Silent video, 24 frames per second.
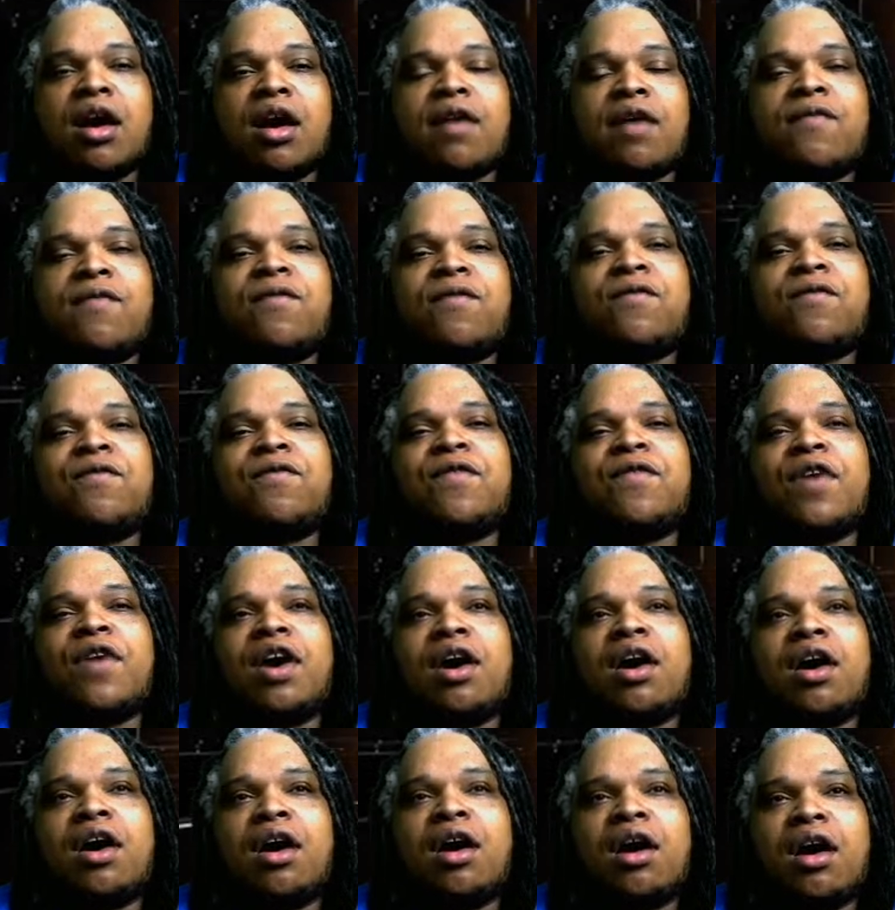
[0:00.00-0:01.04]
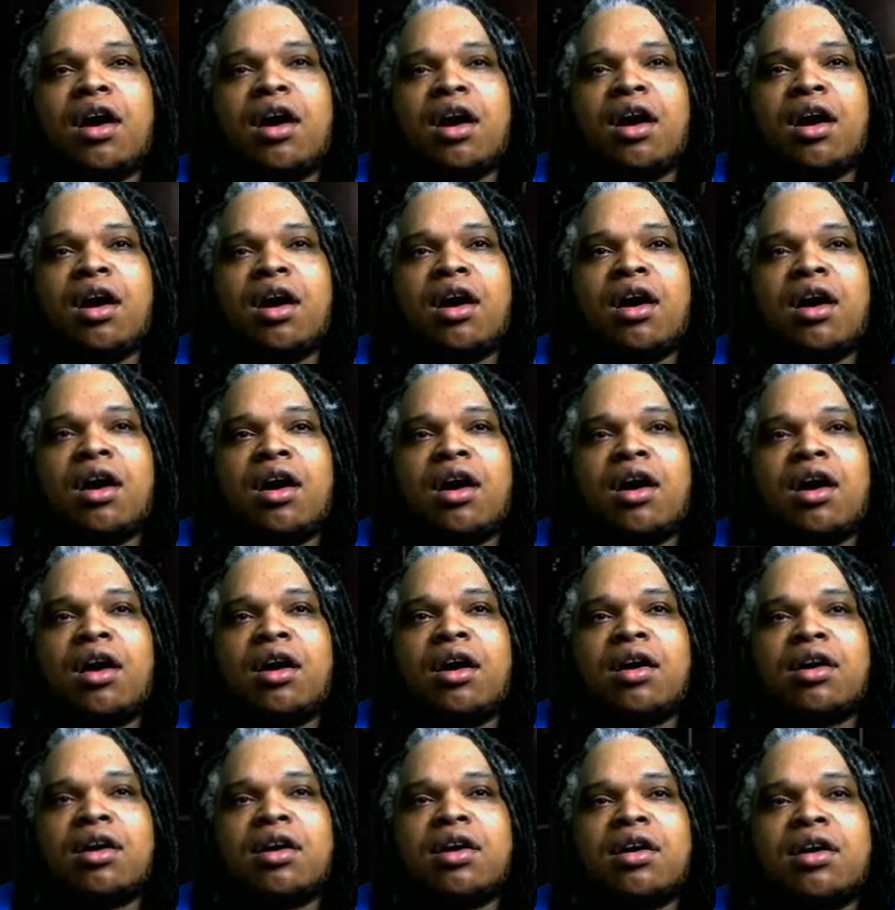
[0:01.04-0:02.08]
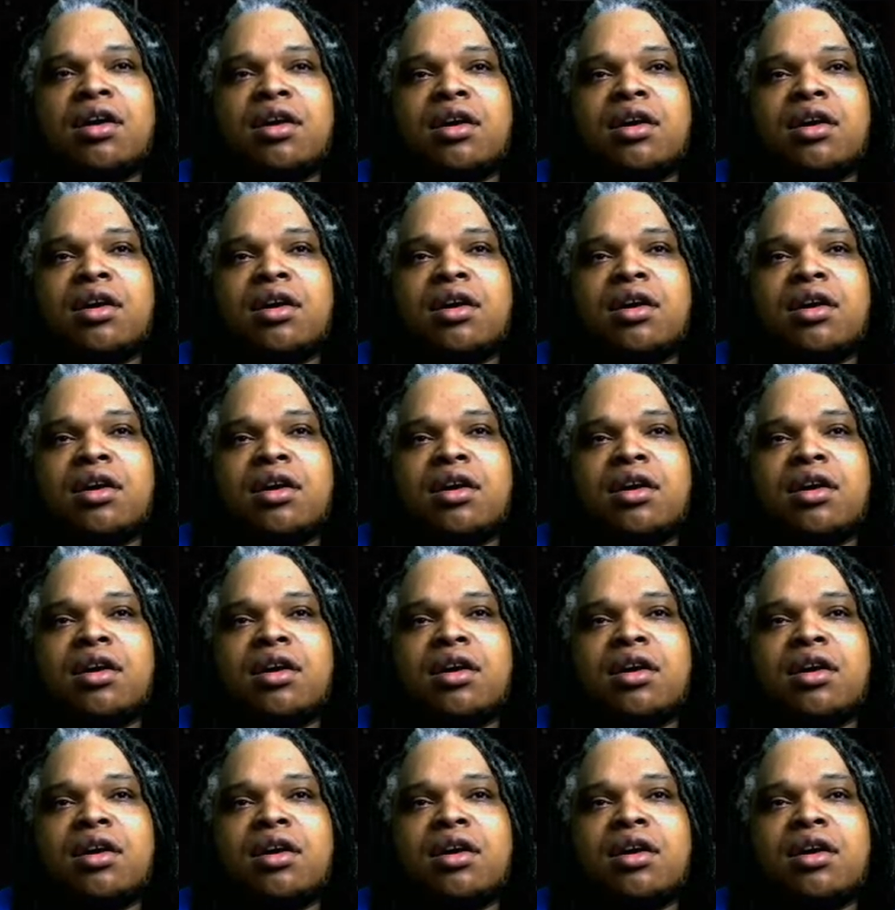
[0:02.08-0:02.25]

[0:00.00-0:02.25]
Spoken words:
Fuck.